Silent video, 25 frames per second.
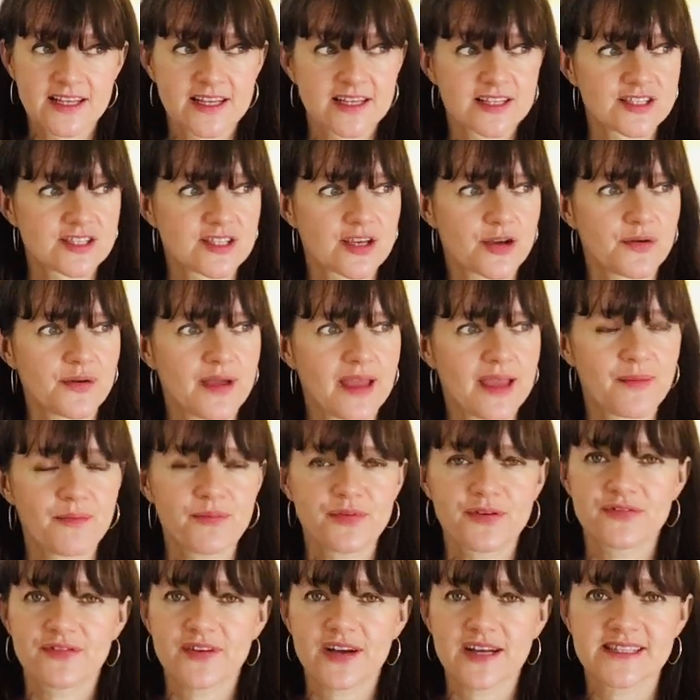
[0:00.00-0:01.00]
So
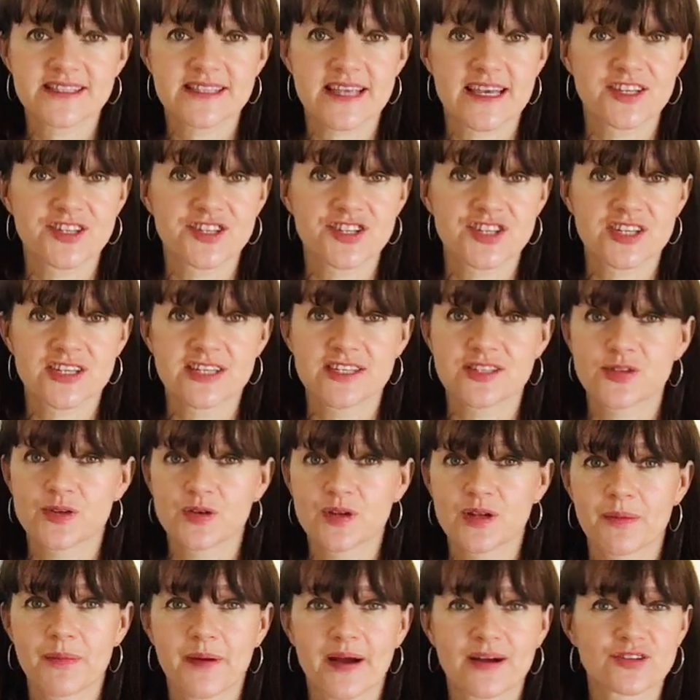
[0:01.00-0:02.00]
improvisation is
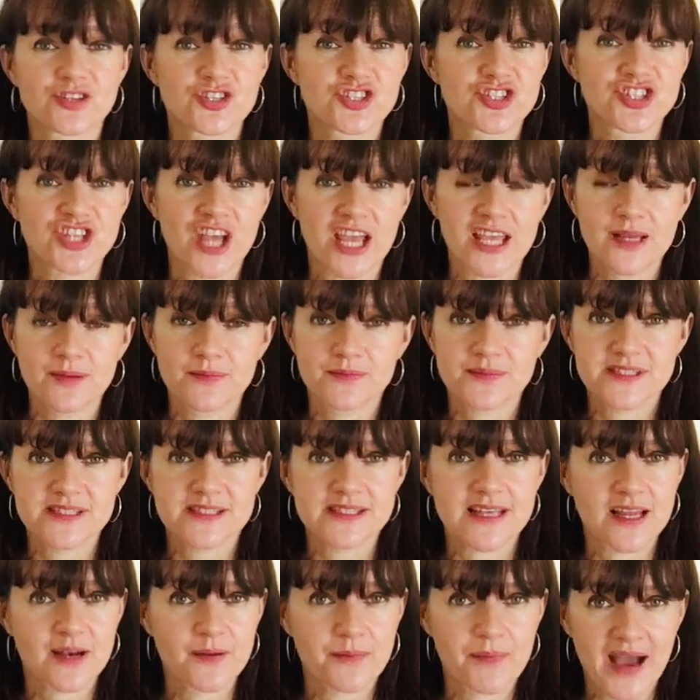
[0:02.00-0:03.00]
all about shapes
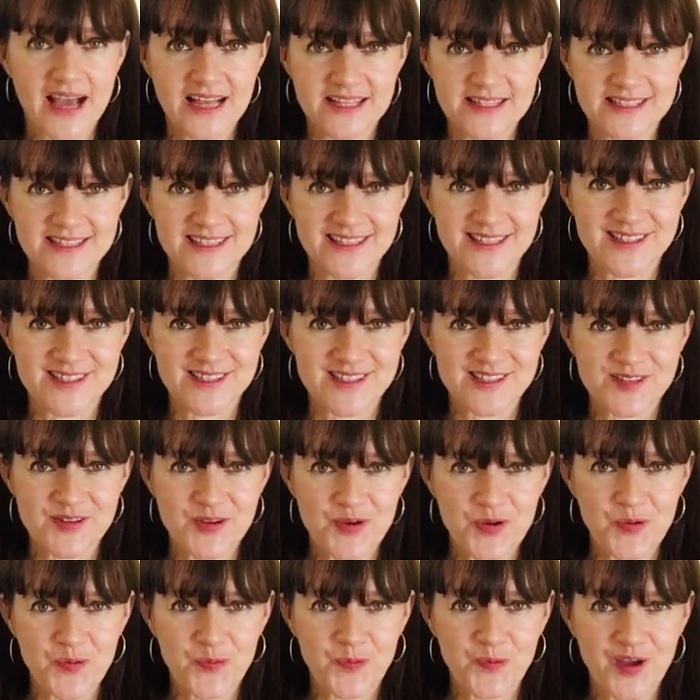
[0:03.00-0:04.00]
and patterns.
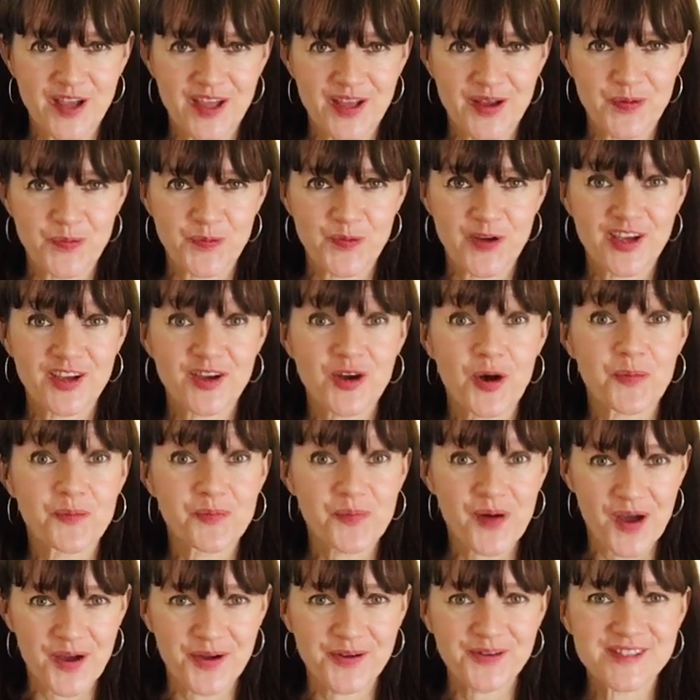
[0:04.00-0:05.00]
We're
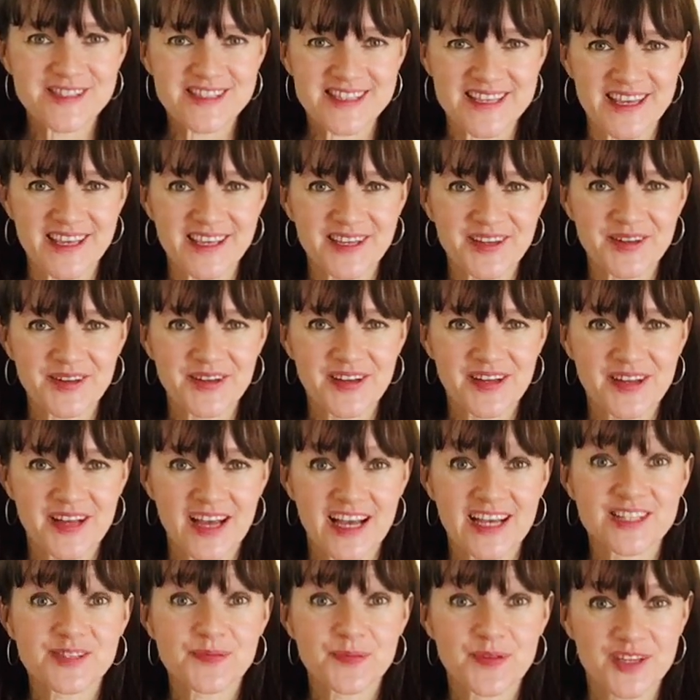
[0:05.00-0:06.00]
composing
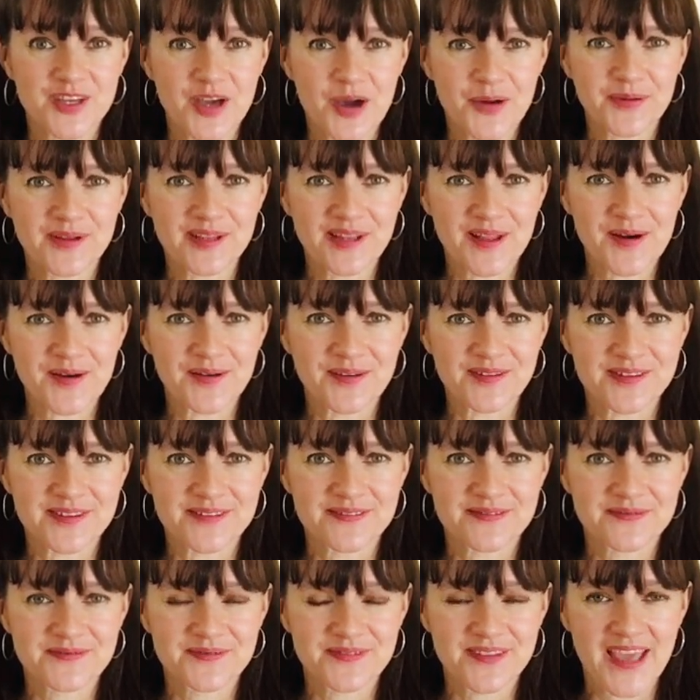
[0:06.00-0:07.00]
as we go along,
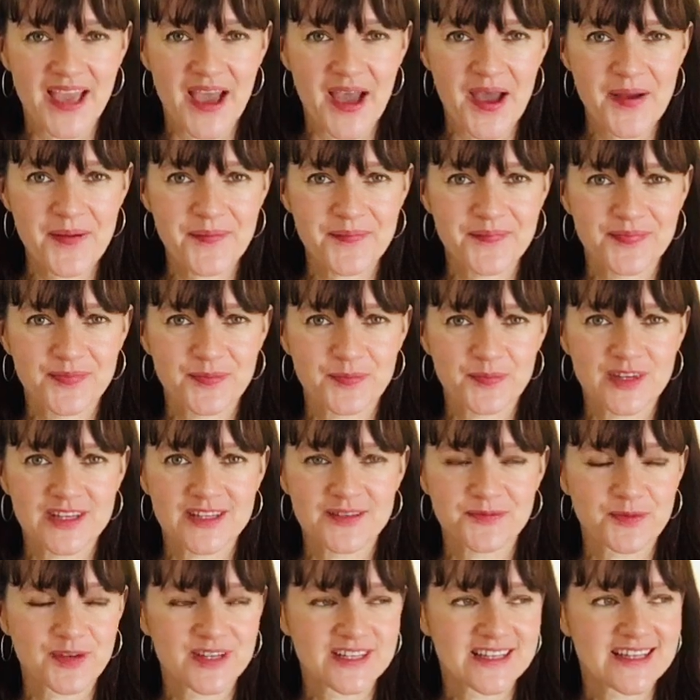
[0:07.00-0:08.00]
yeah?
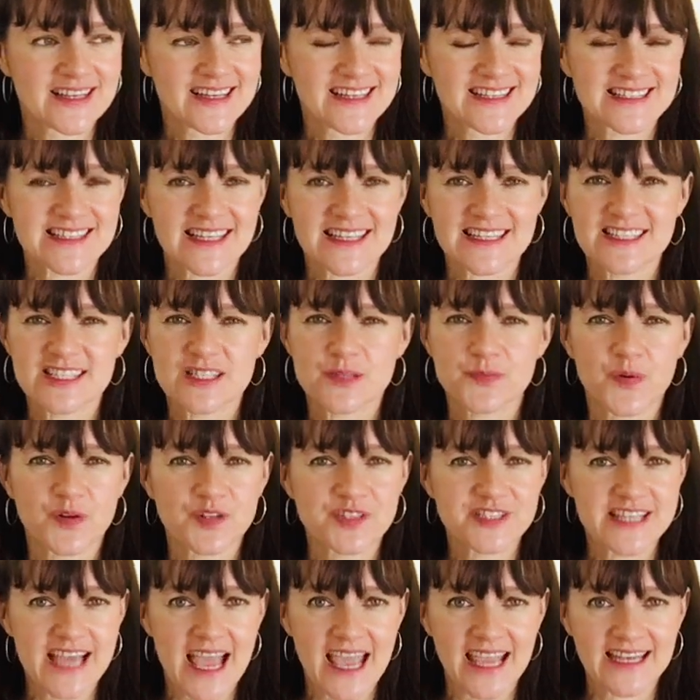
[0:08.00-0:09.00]
It's like
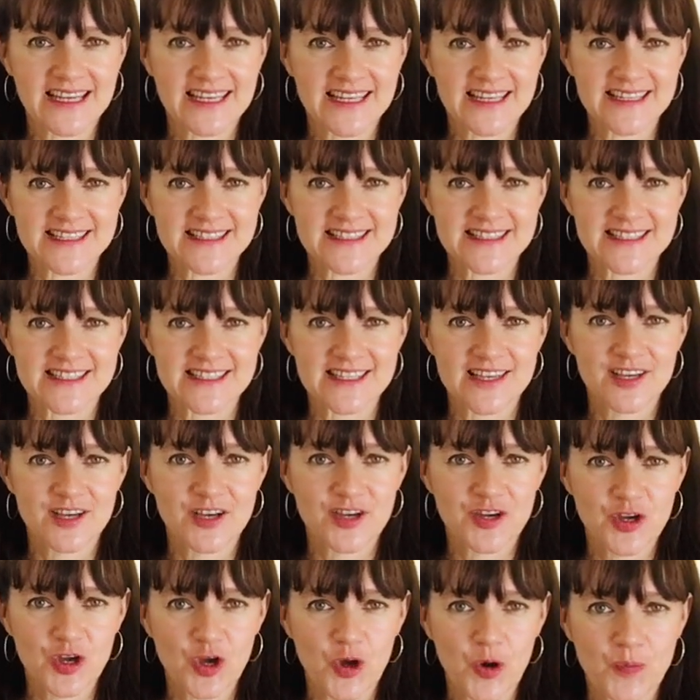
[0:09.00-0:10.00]
spontaneous
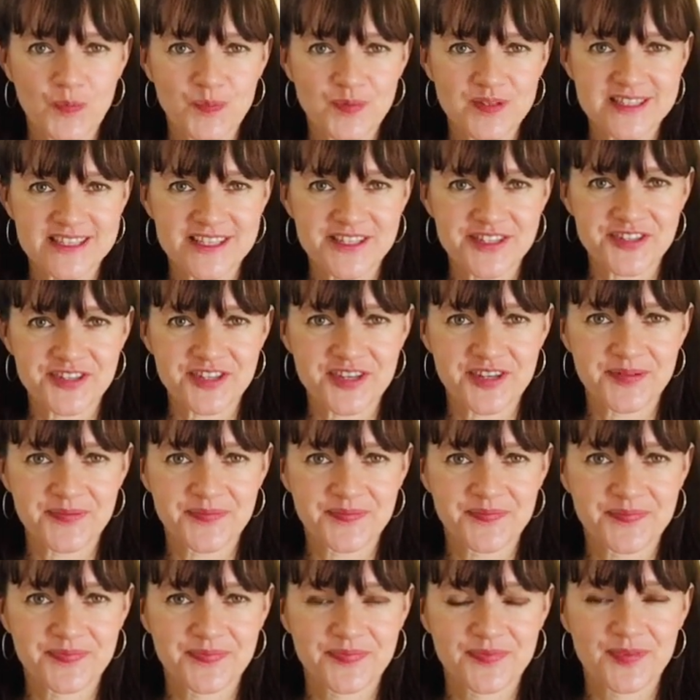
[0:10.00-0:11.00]
composition.
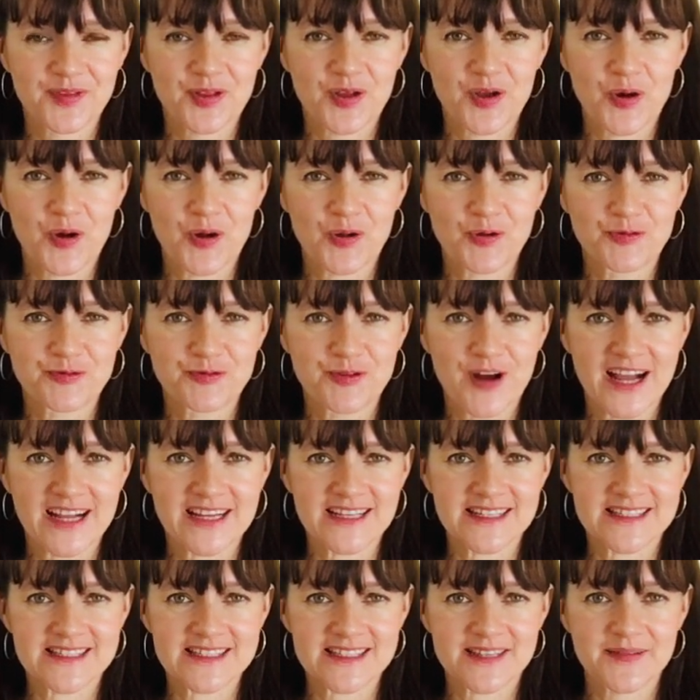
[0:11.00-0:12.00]
All
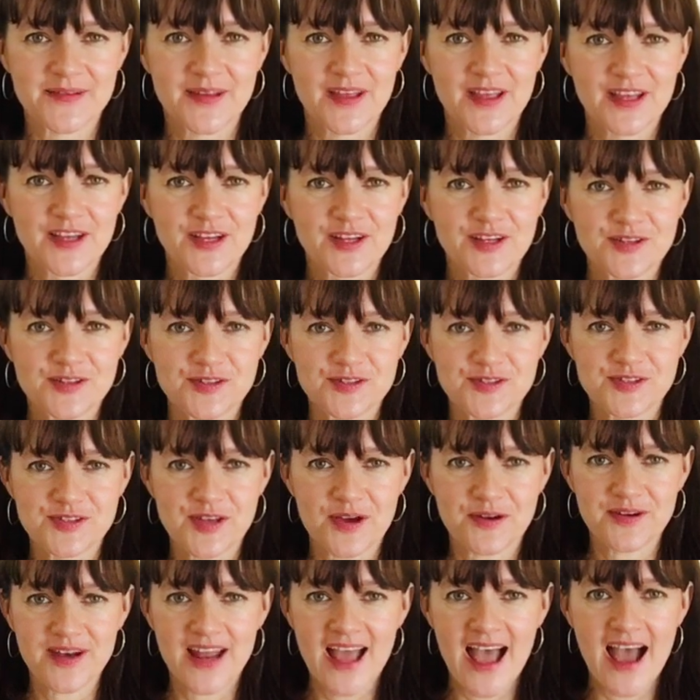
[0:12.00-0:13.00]
right.
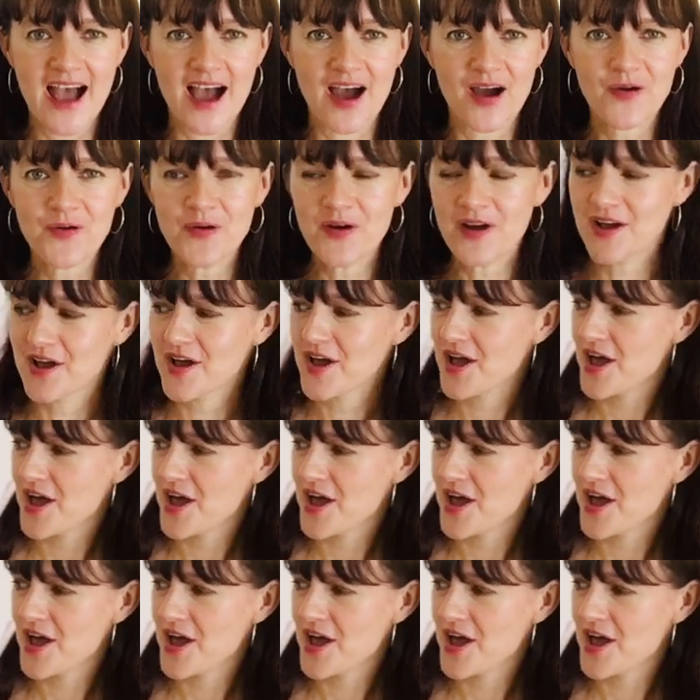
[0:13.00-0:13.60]
So now